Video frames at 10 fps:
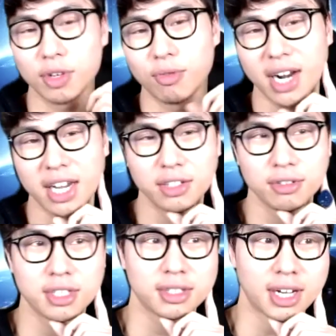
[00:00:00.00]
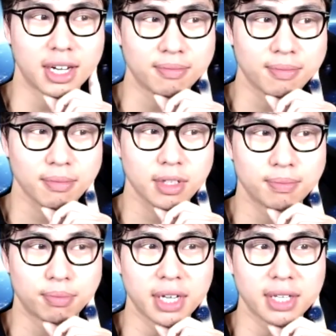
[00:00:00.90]
what I do is
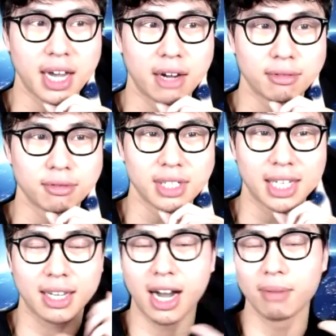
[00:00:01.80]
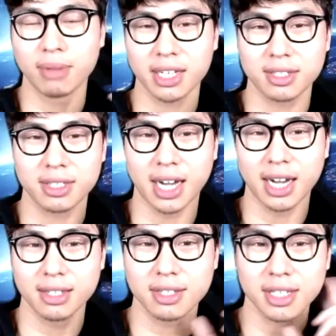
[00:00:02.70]
break down really complex
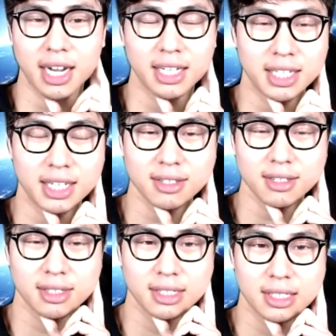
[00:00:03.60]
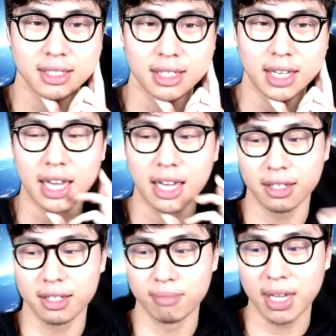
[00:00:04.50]
sciencey ideas
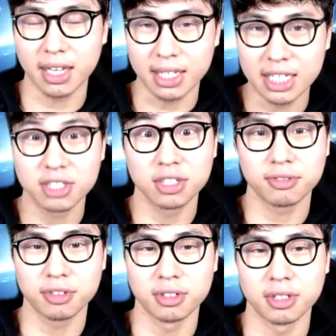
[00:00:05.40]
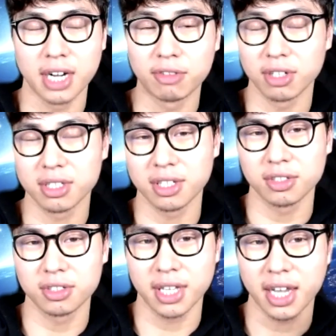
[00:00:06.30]
and make it easier for everyone to
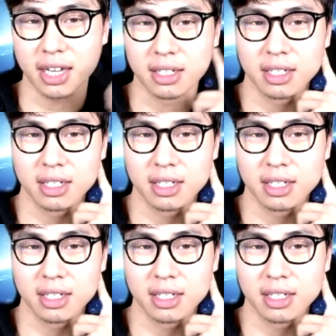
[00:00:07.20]
understand.